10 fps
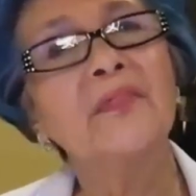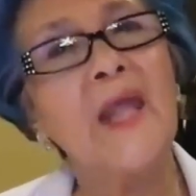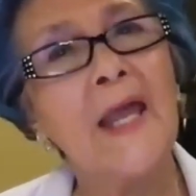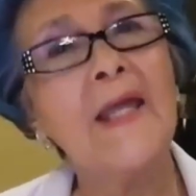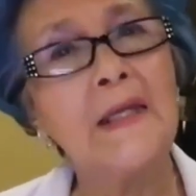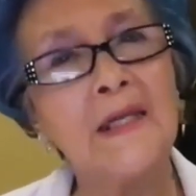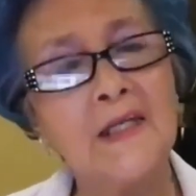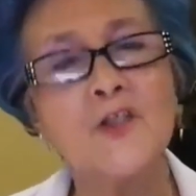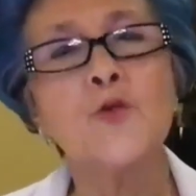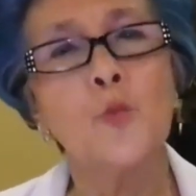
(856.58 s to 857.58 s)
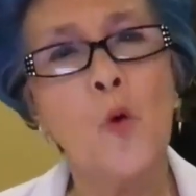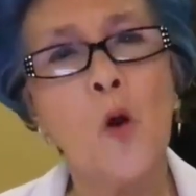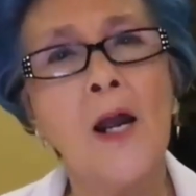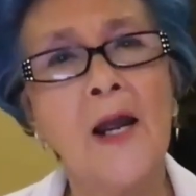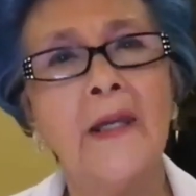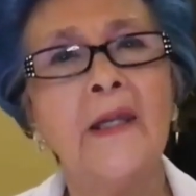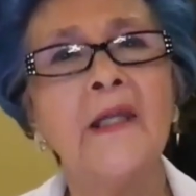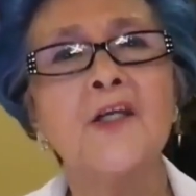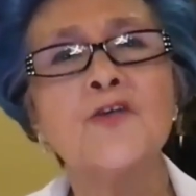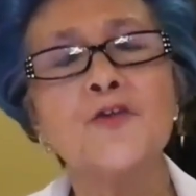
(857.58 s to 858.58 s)
But that is why
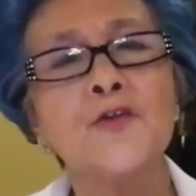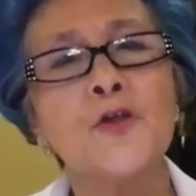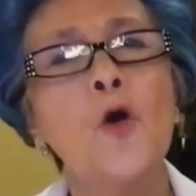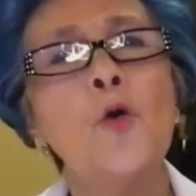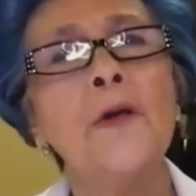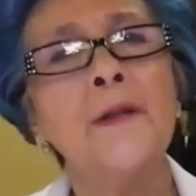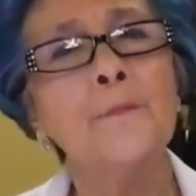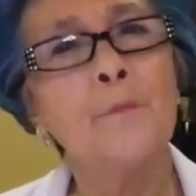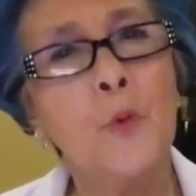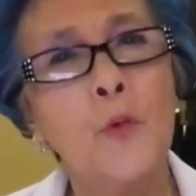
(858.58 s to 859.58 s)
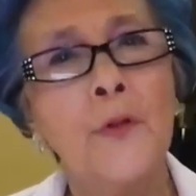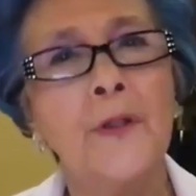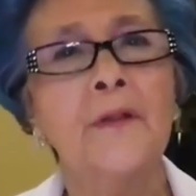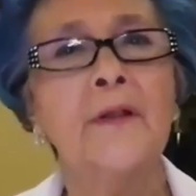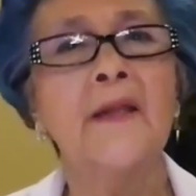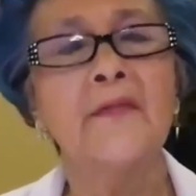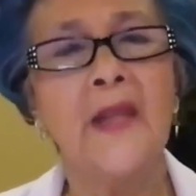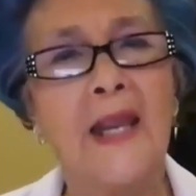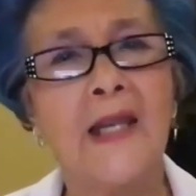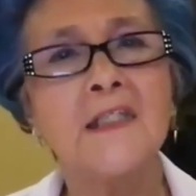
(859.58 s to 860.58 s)
it is so important in the
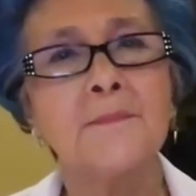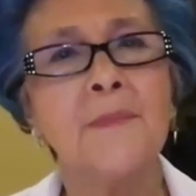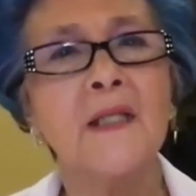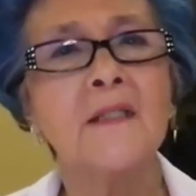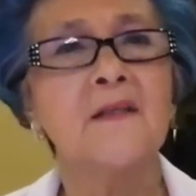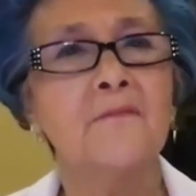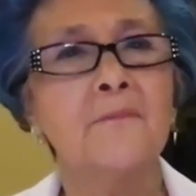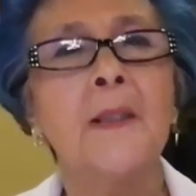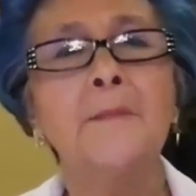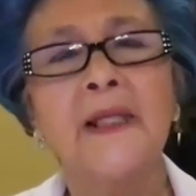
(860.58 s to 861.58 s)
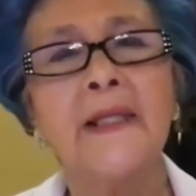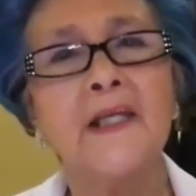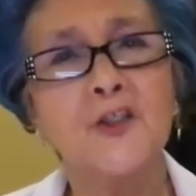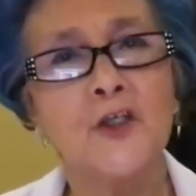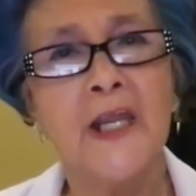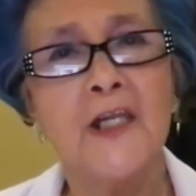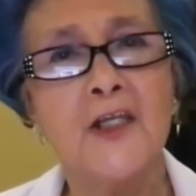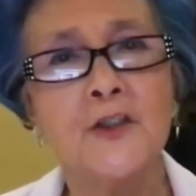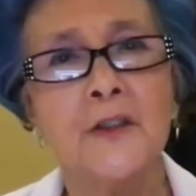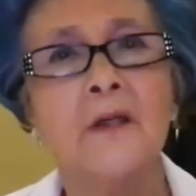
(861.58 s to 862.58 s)
aspects of public
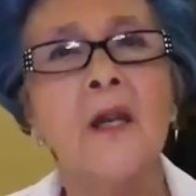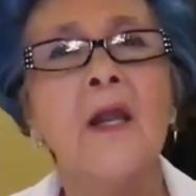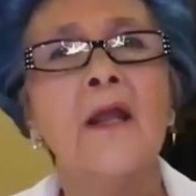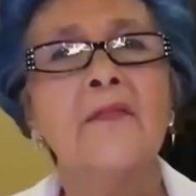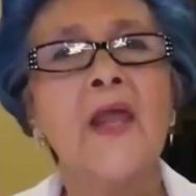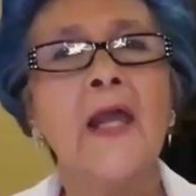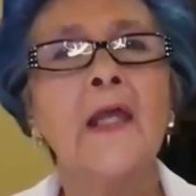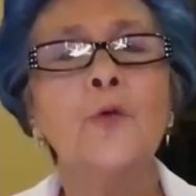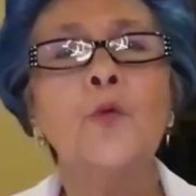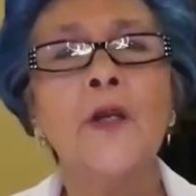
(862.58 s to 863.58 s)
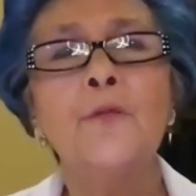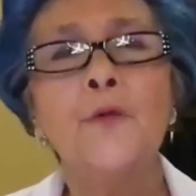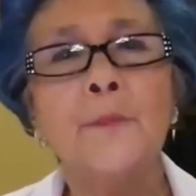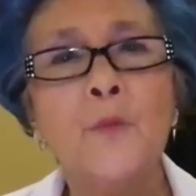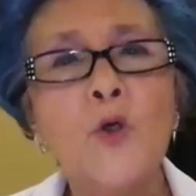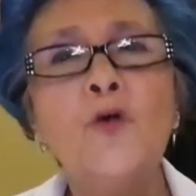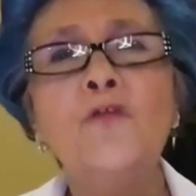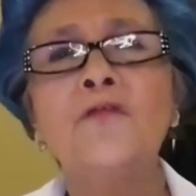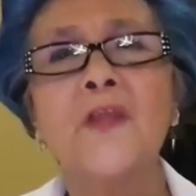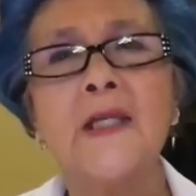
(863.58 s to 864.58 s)
education that we
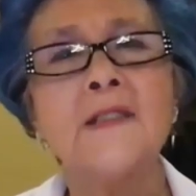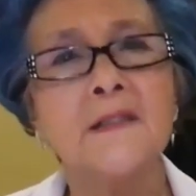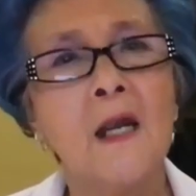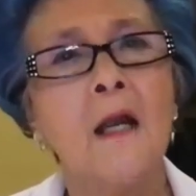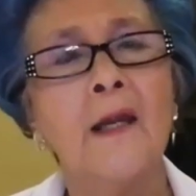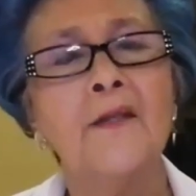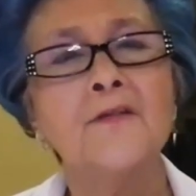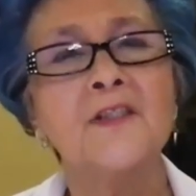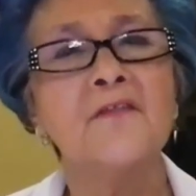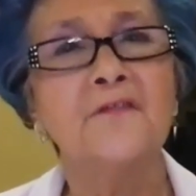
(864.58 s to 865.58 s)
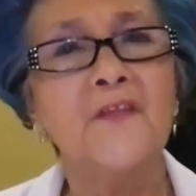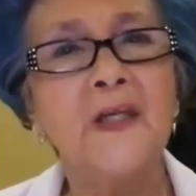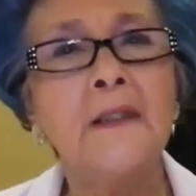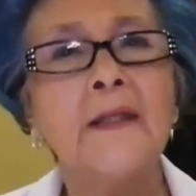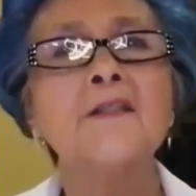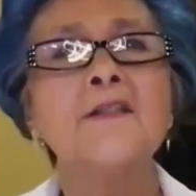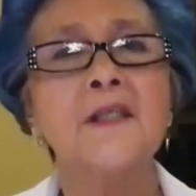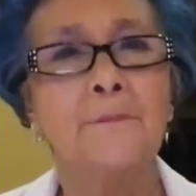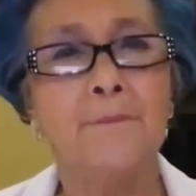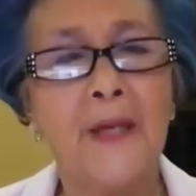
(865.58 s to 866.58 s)
remove these kinds of feelings
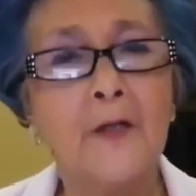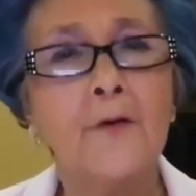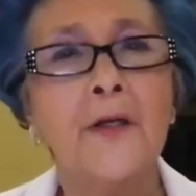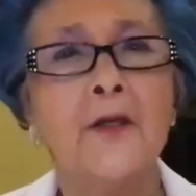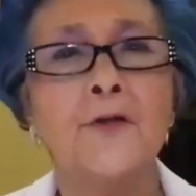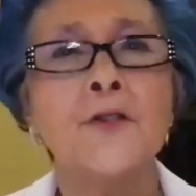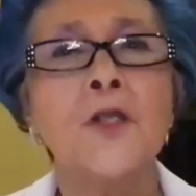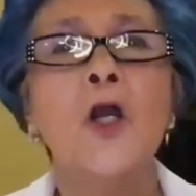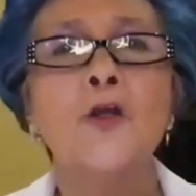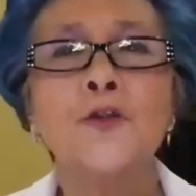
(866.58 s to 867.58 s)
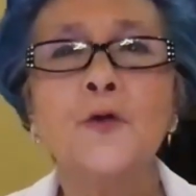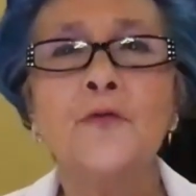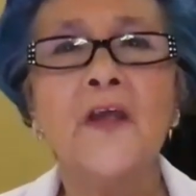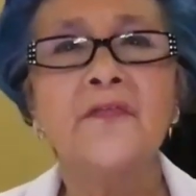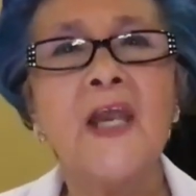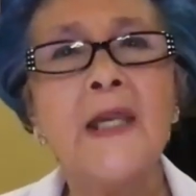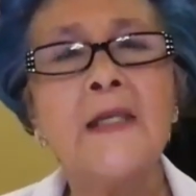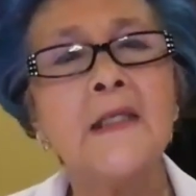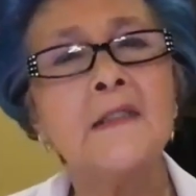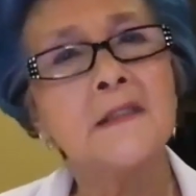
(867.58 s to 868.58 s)
and barriers so that they
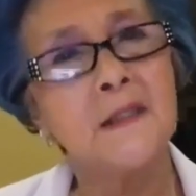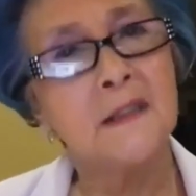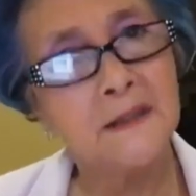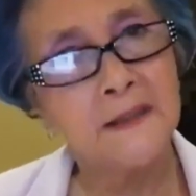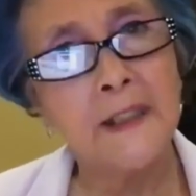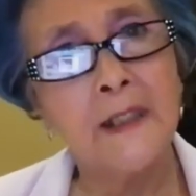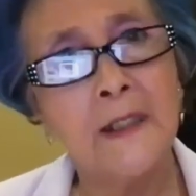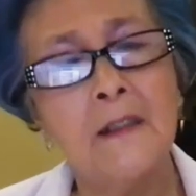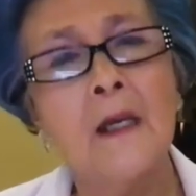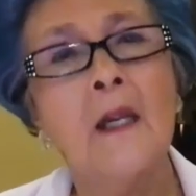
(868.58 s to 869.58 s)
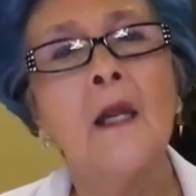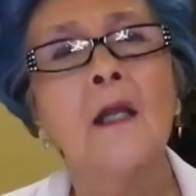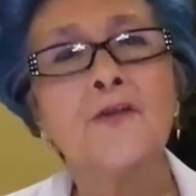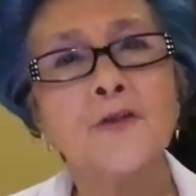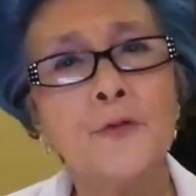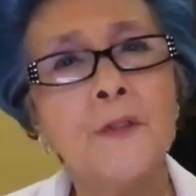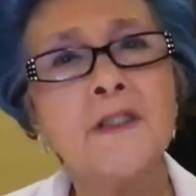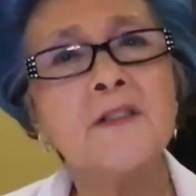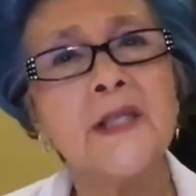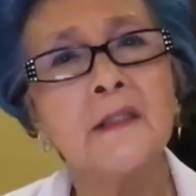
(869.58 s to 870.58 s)
can succeed,
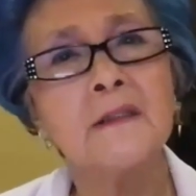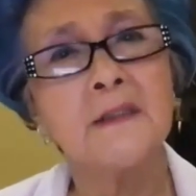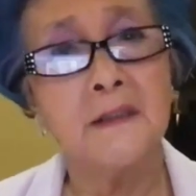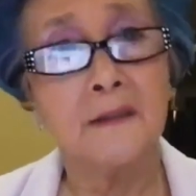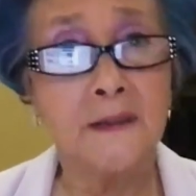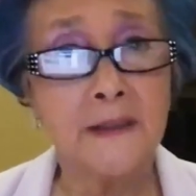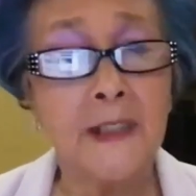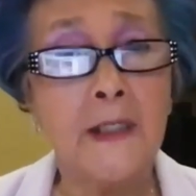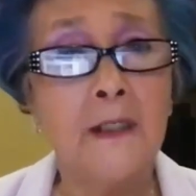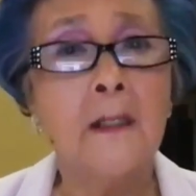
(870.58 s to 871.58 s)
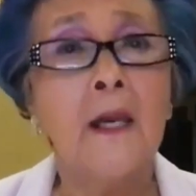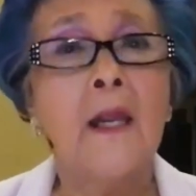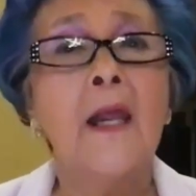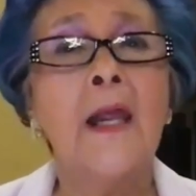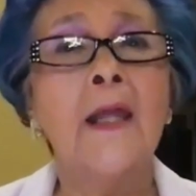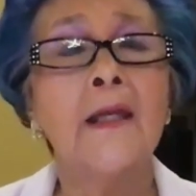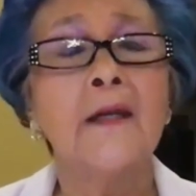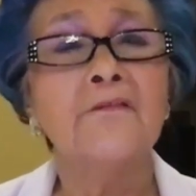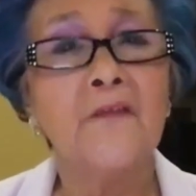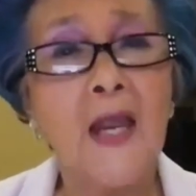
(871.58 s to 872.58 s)
students can succeed at a
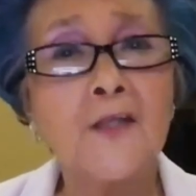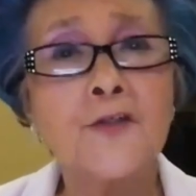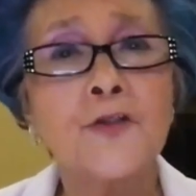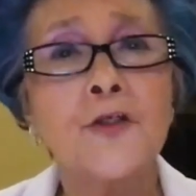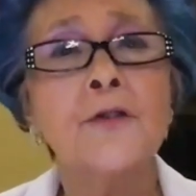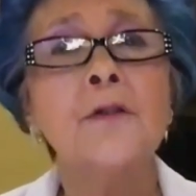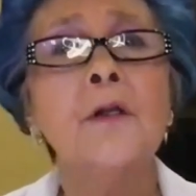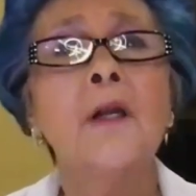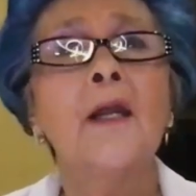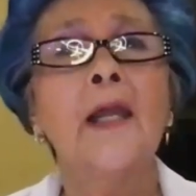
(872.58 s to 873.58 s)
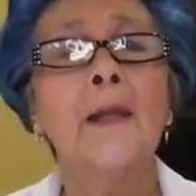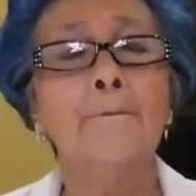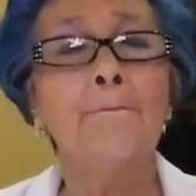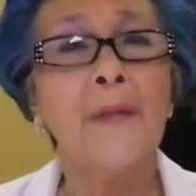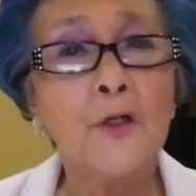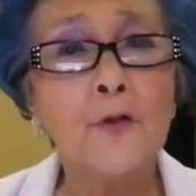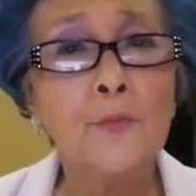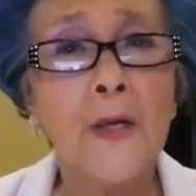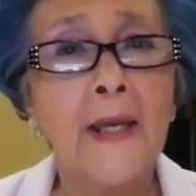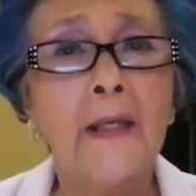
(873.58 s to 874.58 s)
faster and better
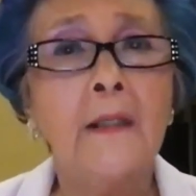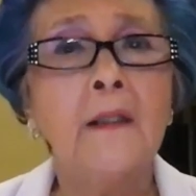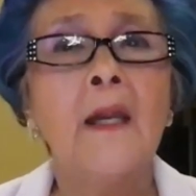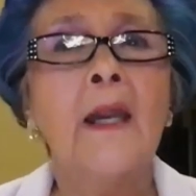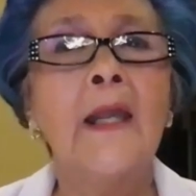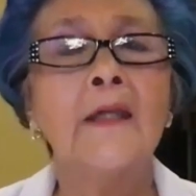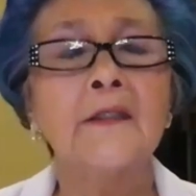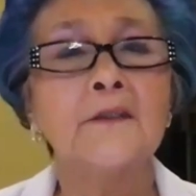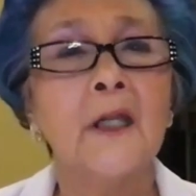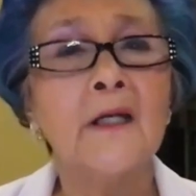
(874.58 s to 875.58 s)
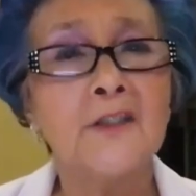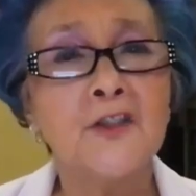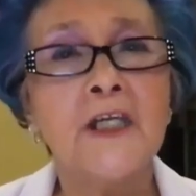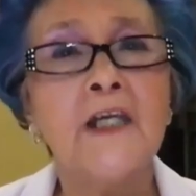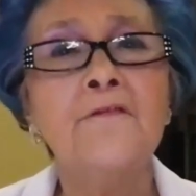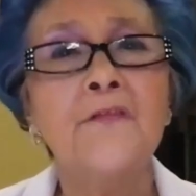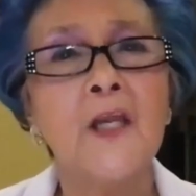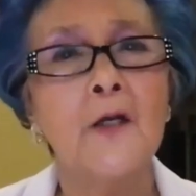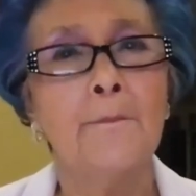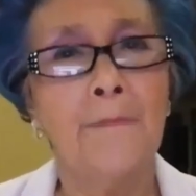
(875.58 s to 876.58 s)
rate and achieve
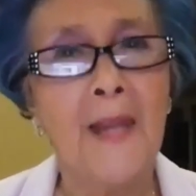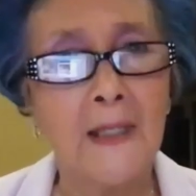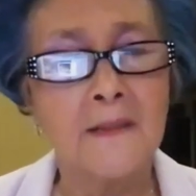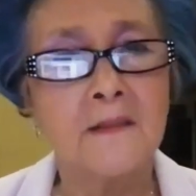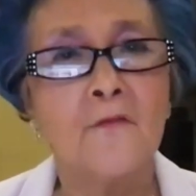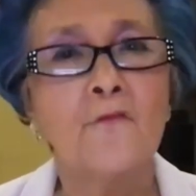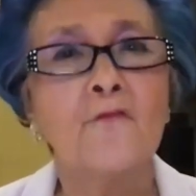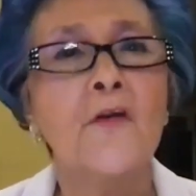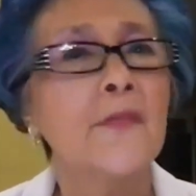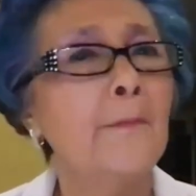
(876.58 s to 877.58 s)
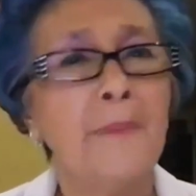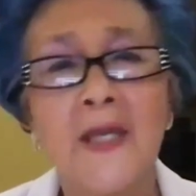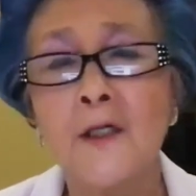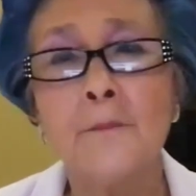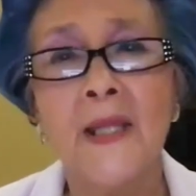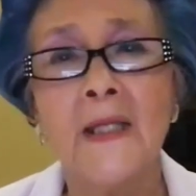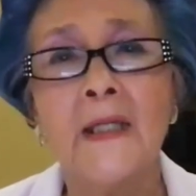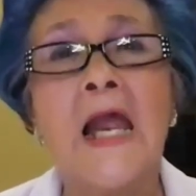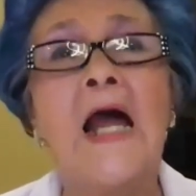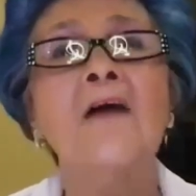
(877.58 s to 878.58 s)
their best for the betterment
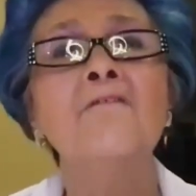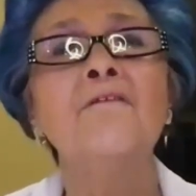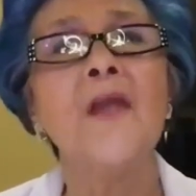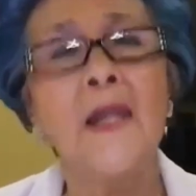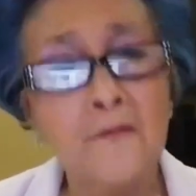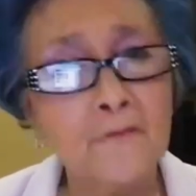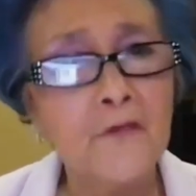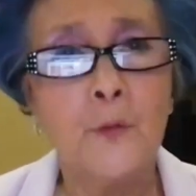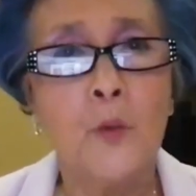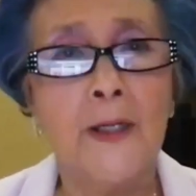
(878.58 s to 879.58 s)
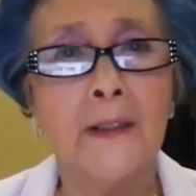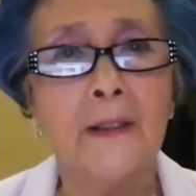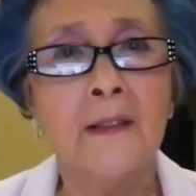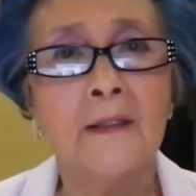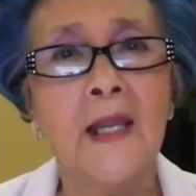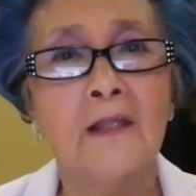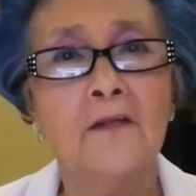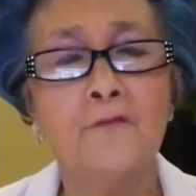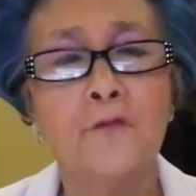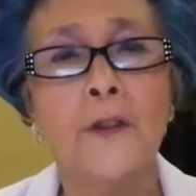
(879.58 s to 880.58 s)
of everyone in
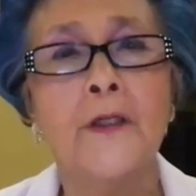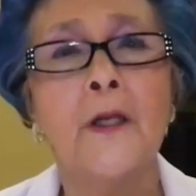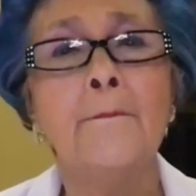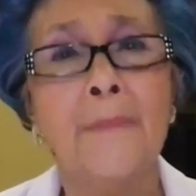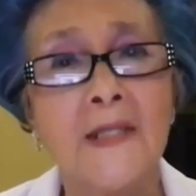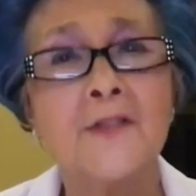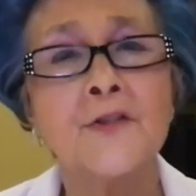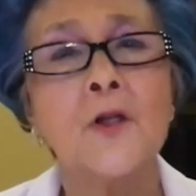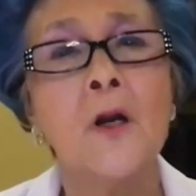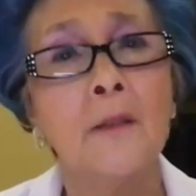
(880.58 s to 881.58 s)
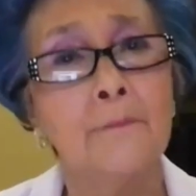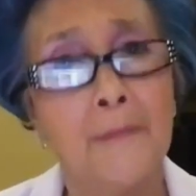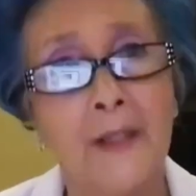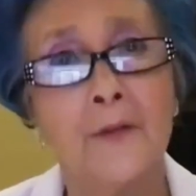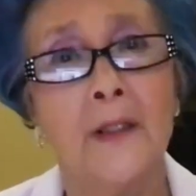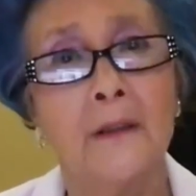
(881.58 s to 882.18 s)
California based on merit.